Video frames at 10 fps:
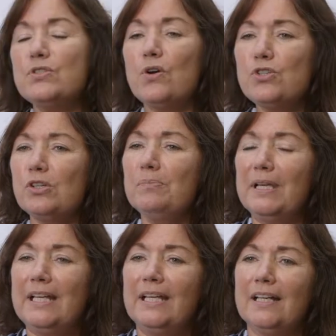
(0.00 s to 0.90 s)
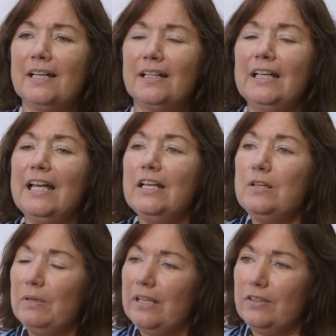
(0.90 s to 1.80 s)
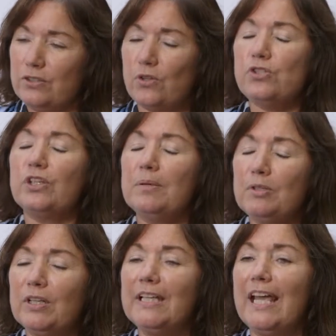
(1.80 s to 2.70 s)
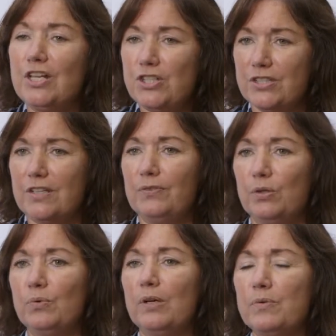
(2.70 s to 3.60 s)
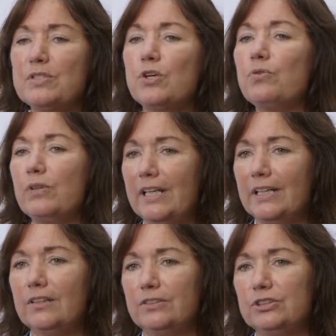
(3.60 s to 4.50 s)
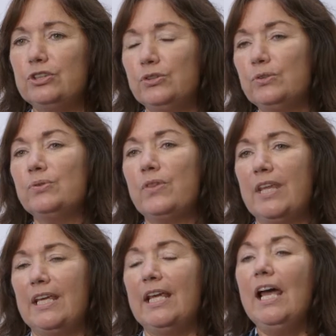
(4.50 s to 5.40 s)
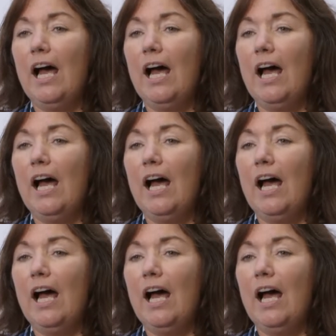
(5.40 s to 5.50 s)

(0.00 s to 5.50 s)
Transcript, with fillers: social media social communications, if you will, was critical to the